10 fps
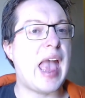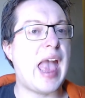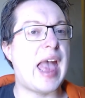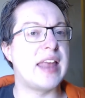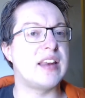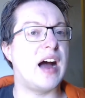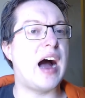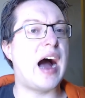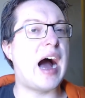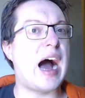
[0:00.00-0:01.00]
and
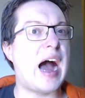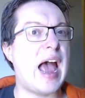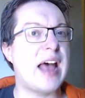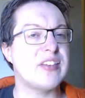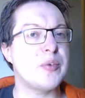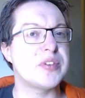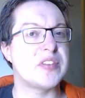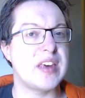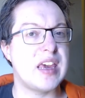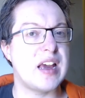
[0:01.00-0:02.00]
as I was
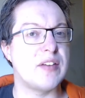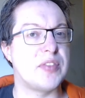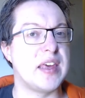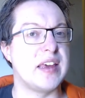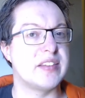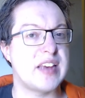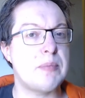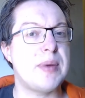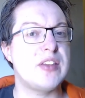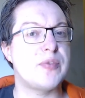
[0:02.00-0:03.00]
thinking of the
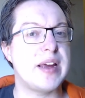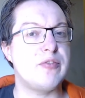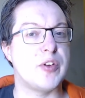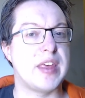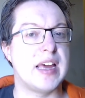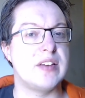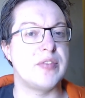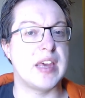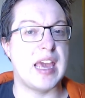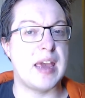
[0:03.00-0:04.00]
set piece fight for the end of
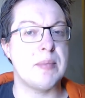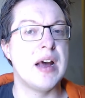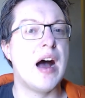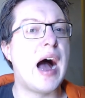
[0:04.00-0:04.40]
the game,